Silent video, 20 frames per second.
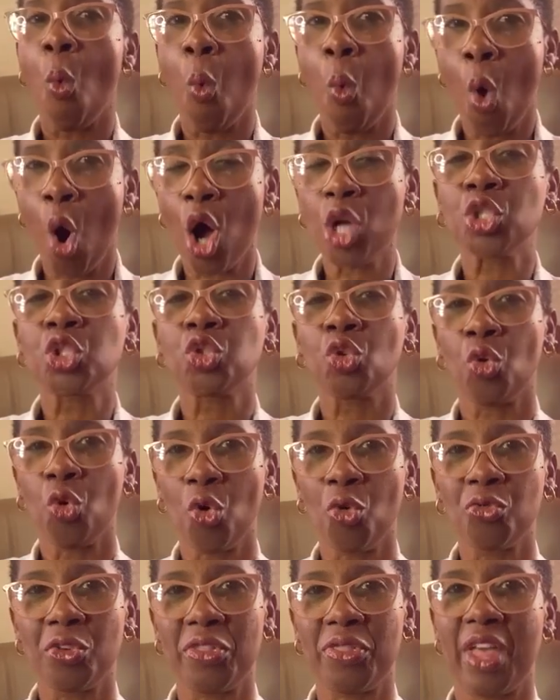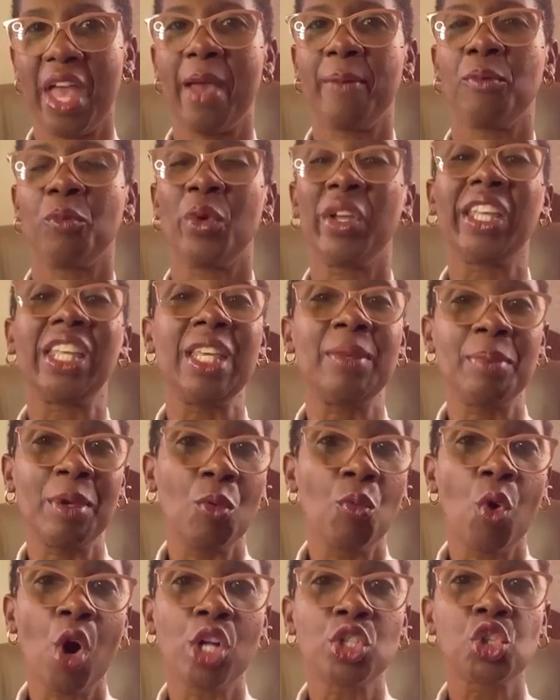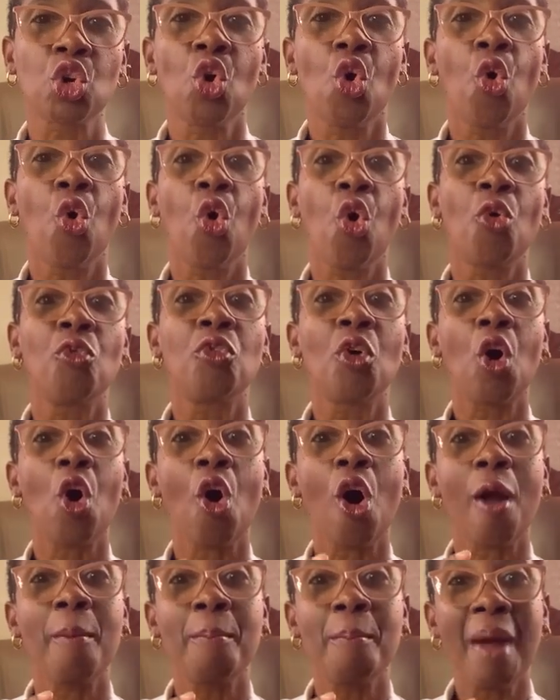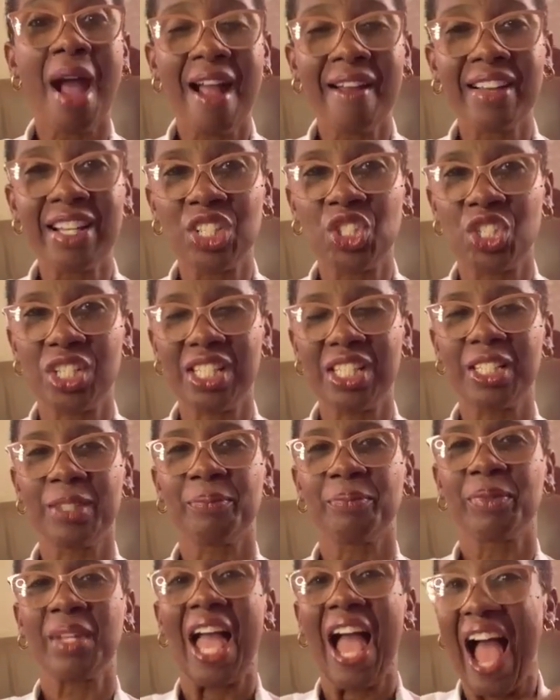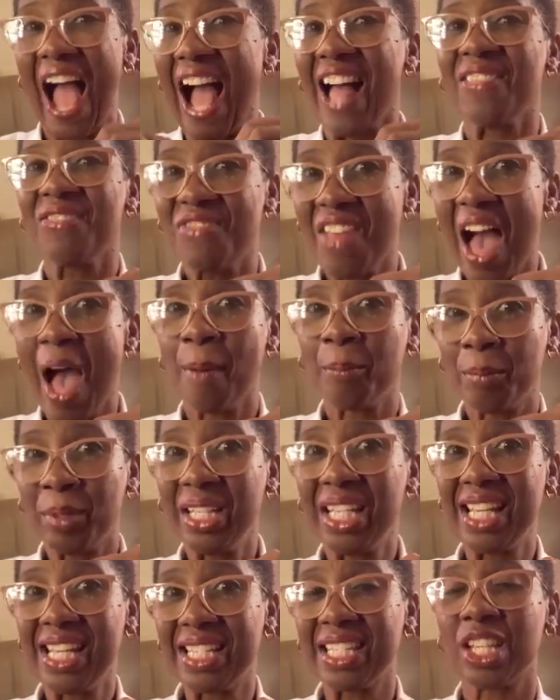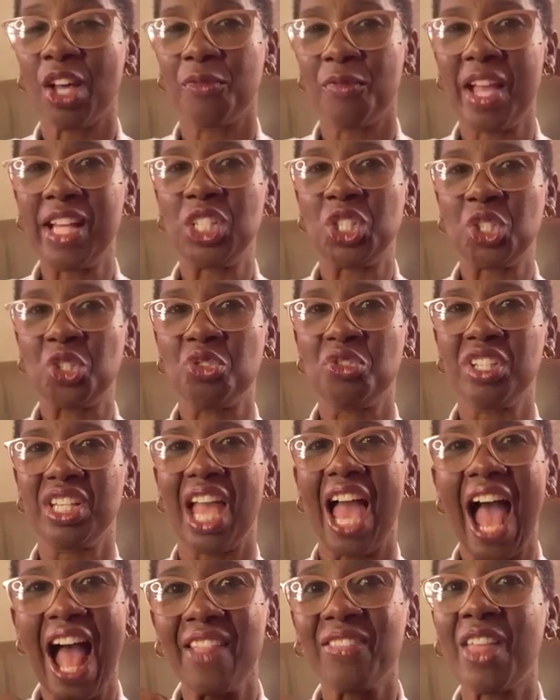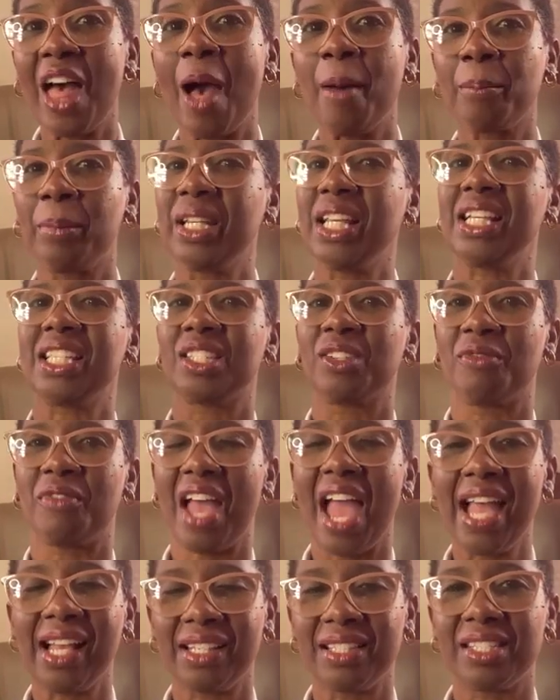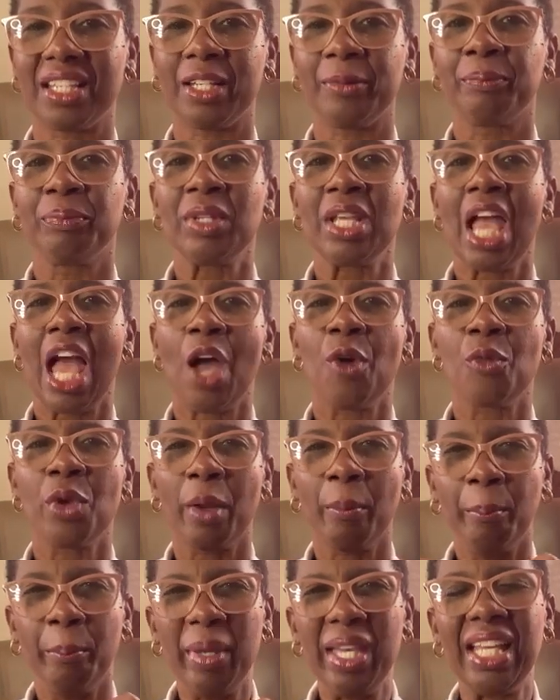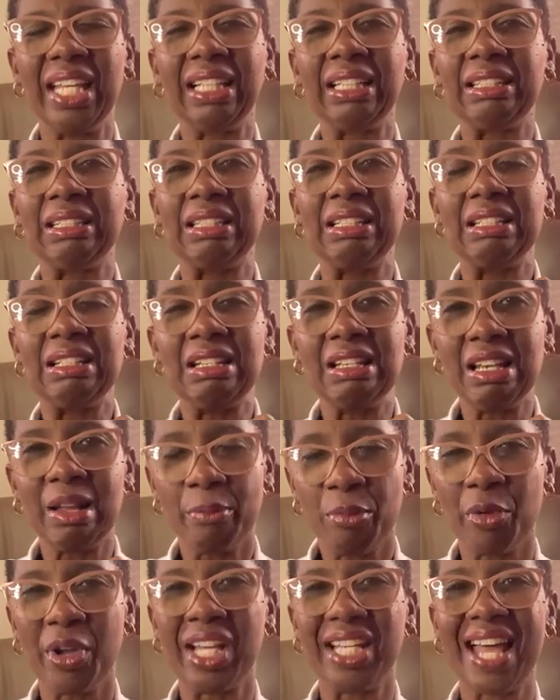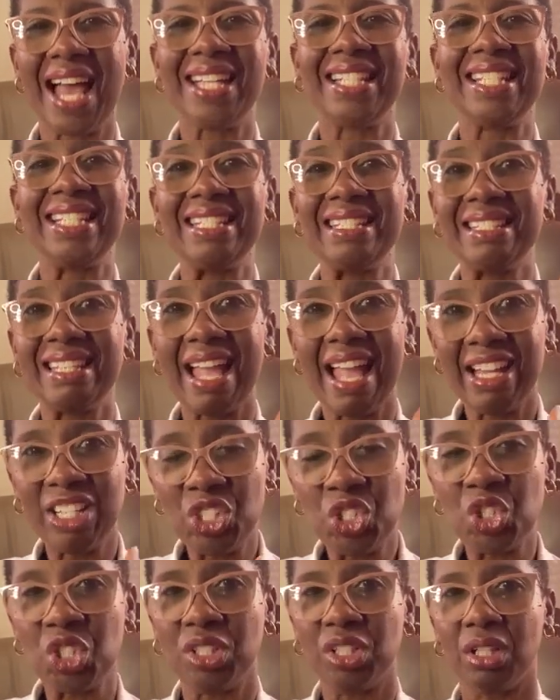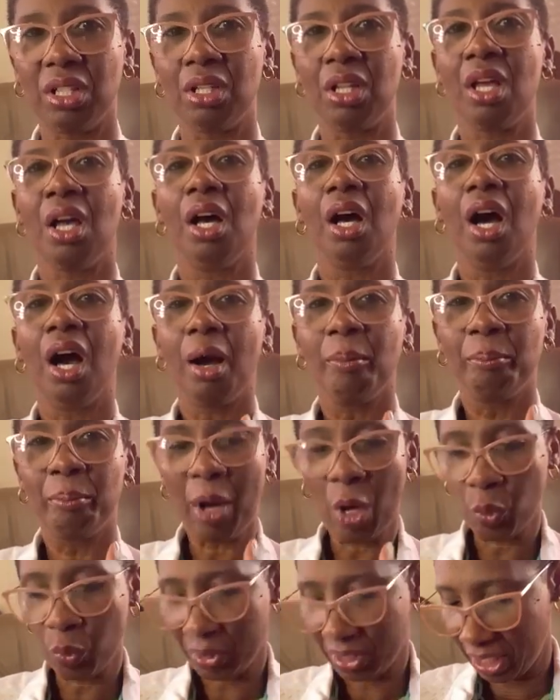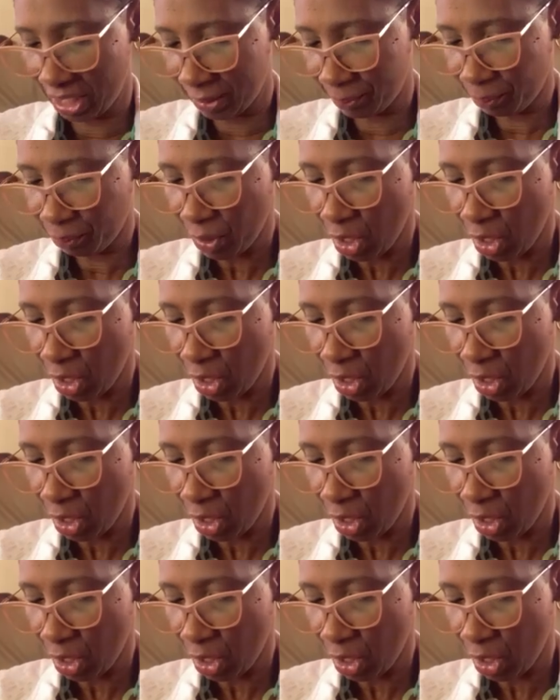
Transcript: watch over them, we're keeping watch over our marriages at that place of entry, at that place of exit, and we're being deliberate and intentional about it.